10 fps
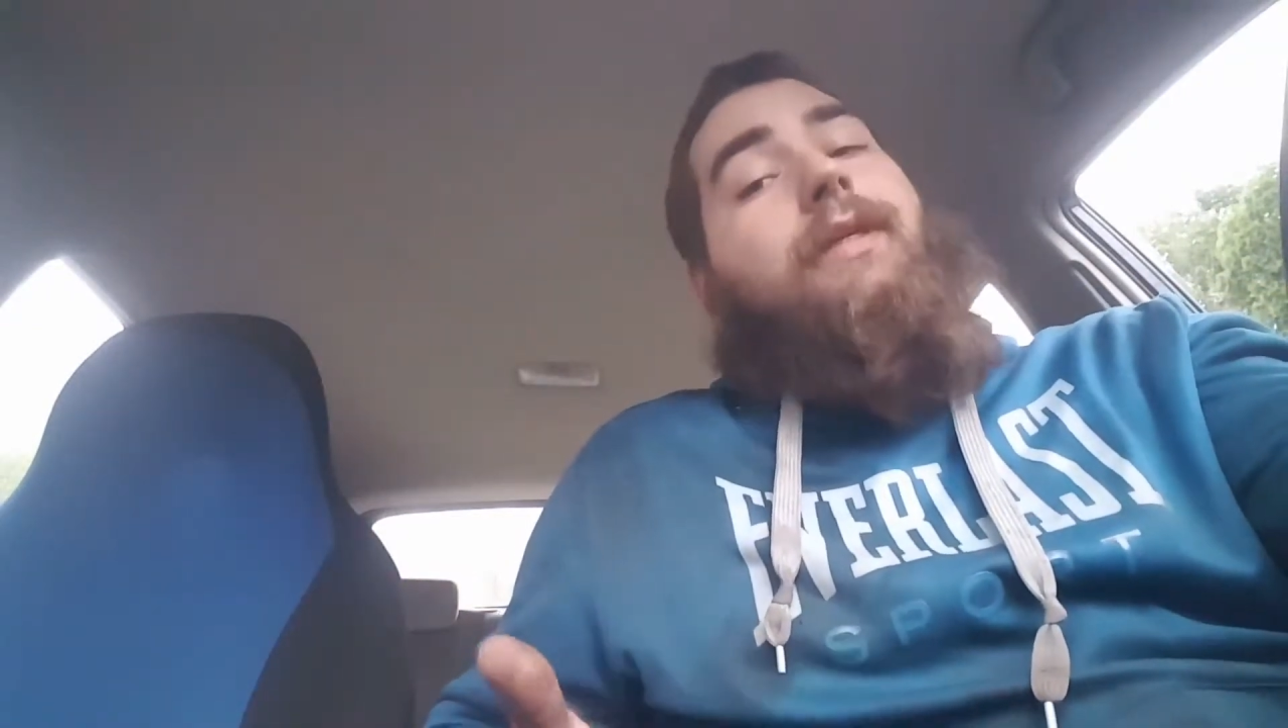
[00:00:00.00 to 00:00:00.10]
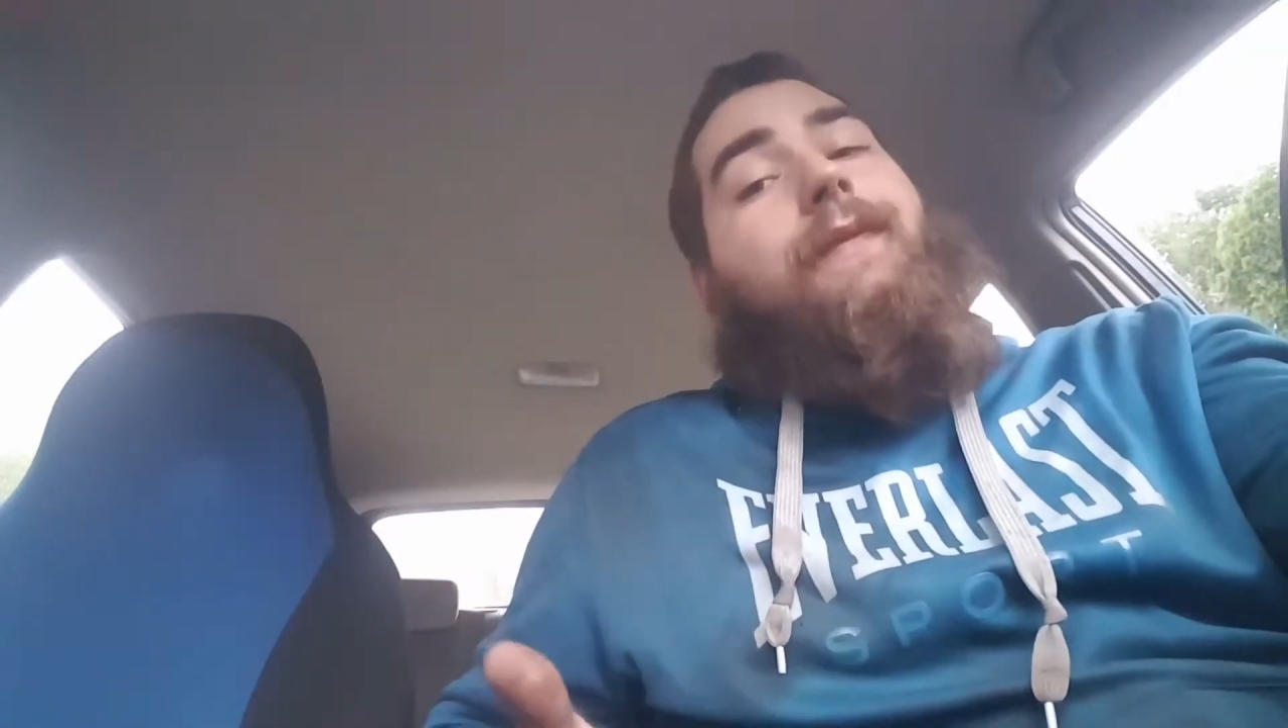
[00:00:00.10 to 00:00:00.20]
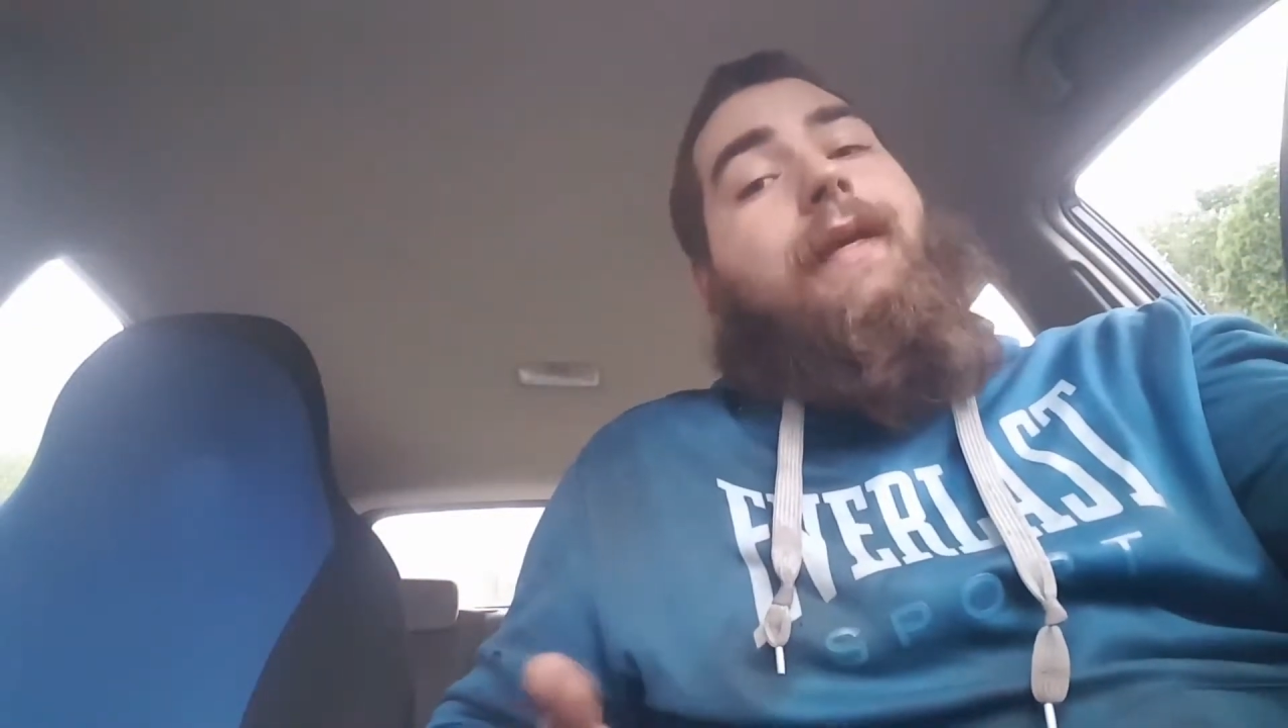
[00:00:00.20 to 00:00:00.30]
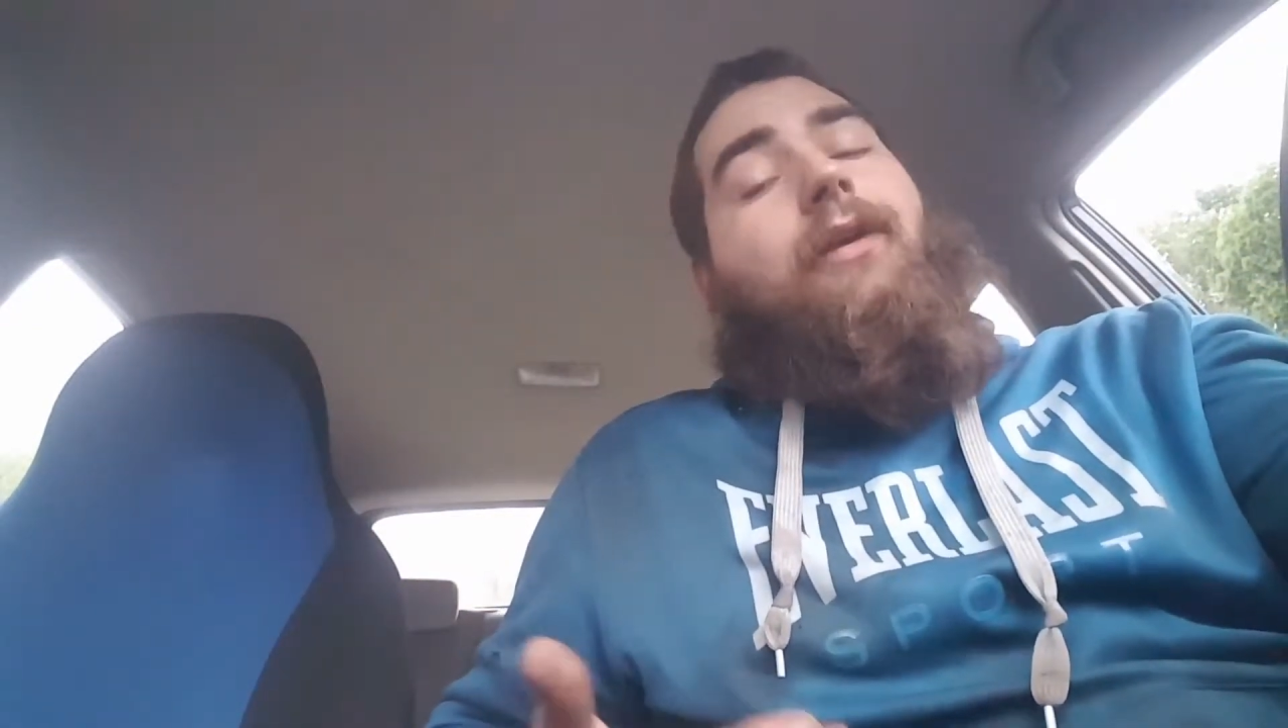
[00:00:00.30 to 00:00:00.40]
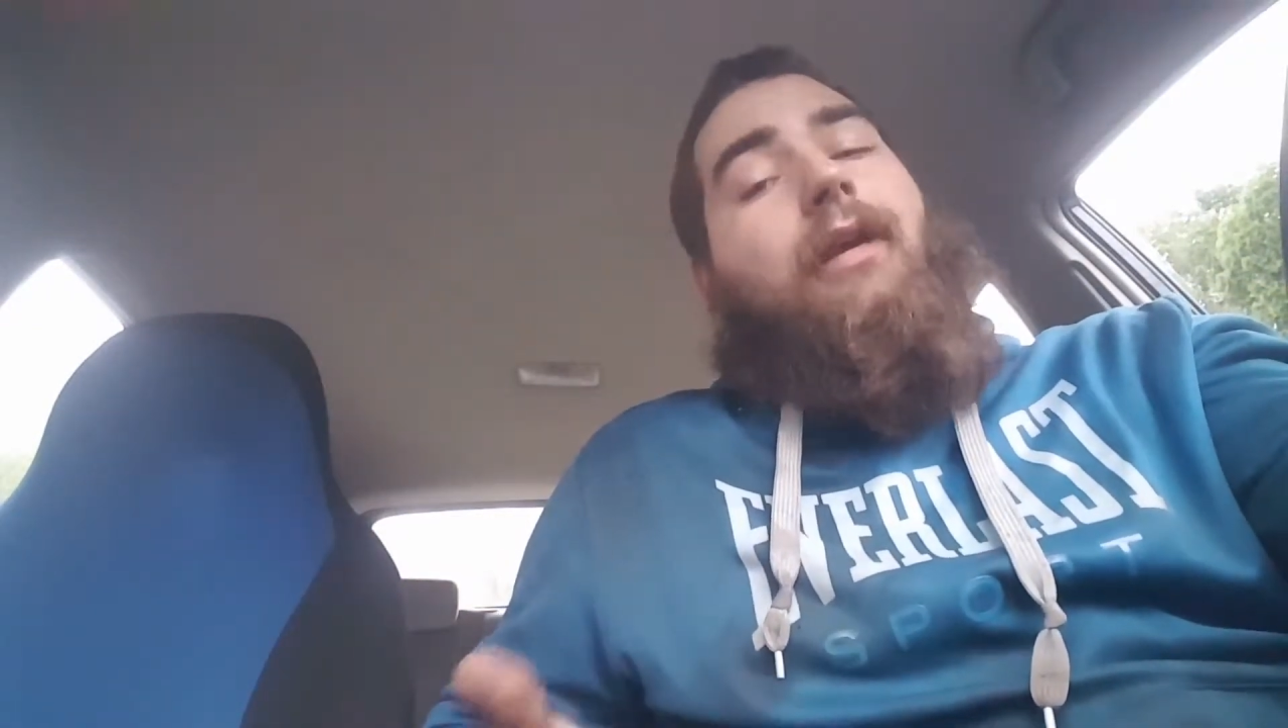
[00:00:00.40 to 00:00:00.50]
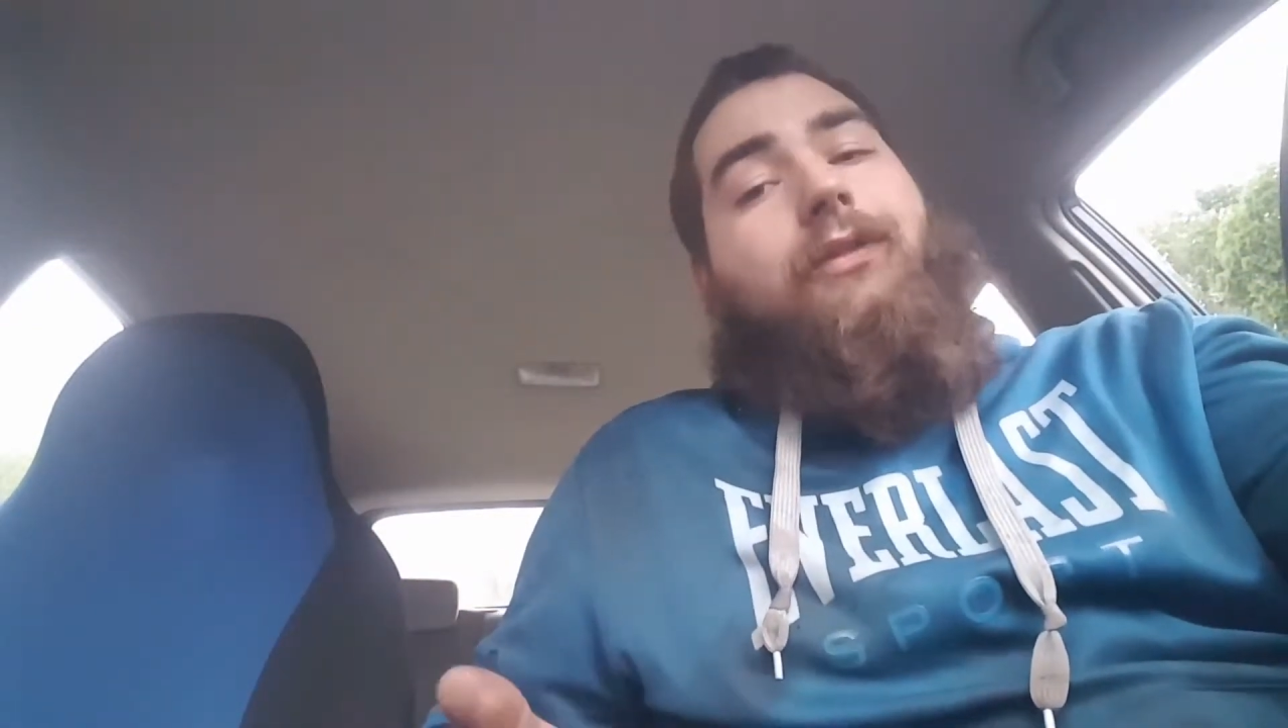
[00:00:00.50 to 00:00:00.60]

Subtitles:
weeks later,